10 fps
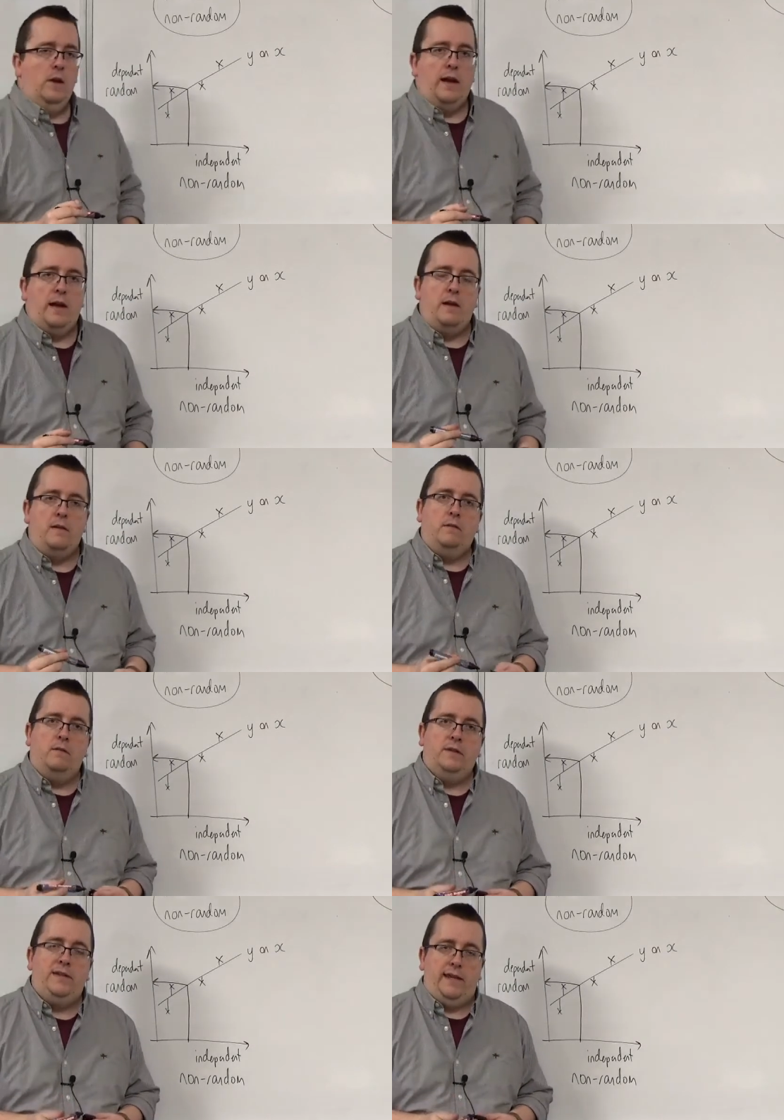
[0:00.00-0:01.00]
uh,
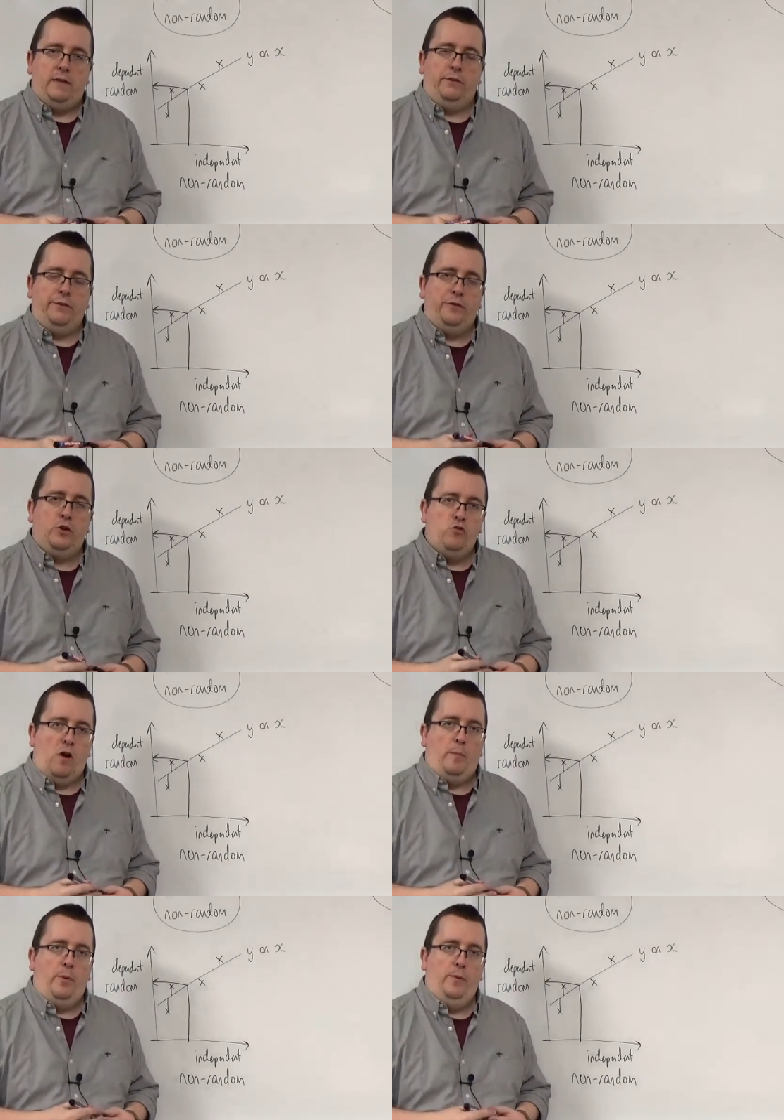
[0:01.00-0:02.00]
yield of the
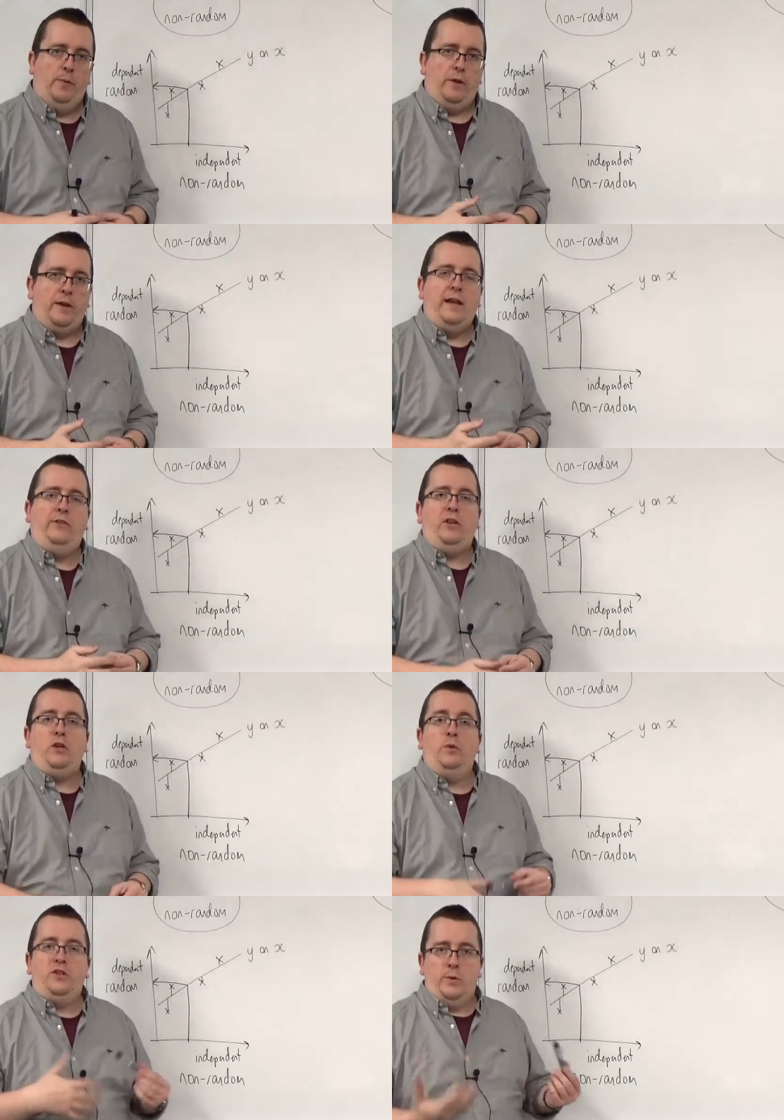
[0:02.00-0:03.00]
crop. Okay, so
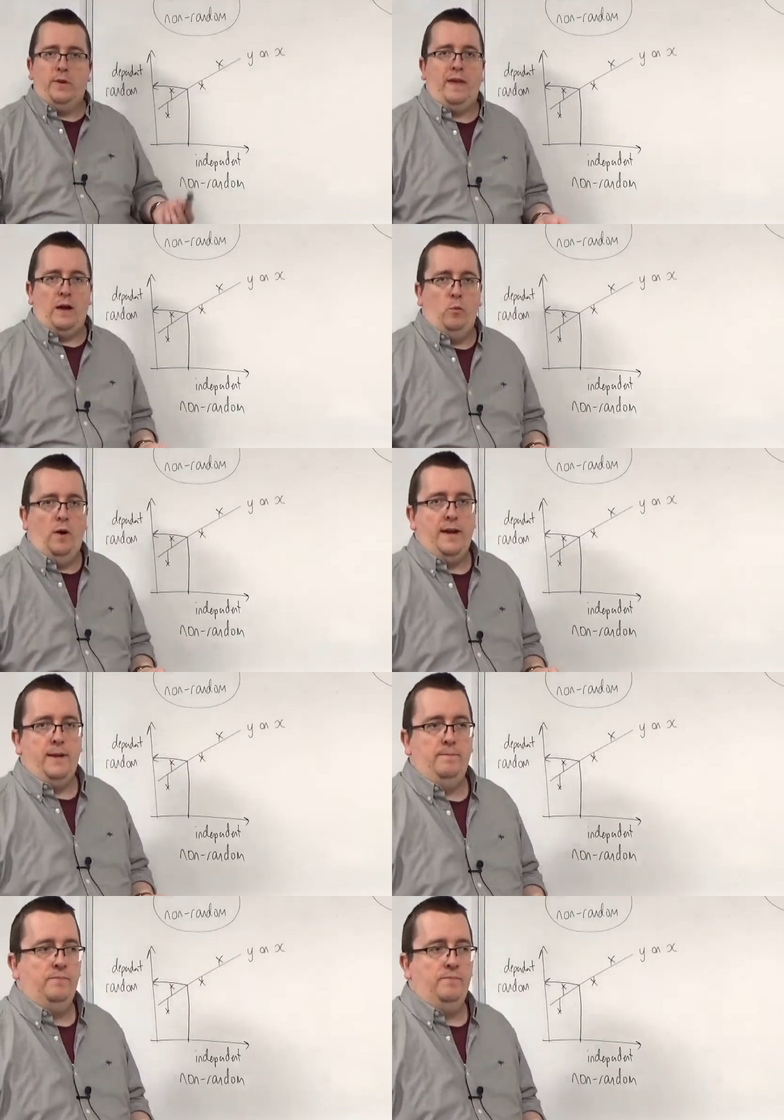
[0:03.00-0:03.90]
you would do it that way.